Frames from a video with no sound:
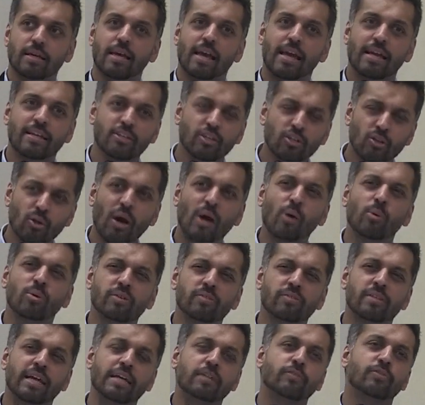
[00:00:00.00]
And you know, I would
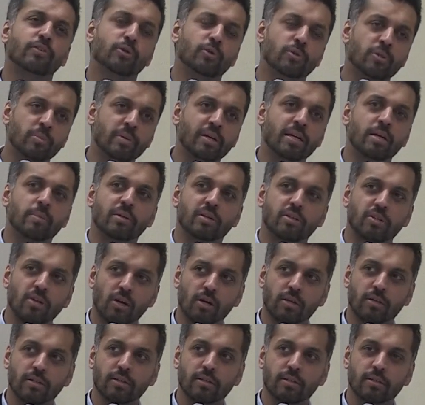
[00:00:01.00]
have liked for you to become a
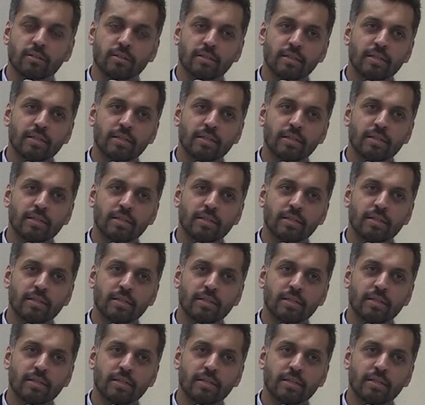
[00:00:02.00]
doctor.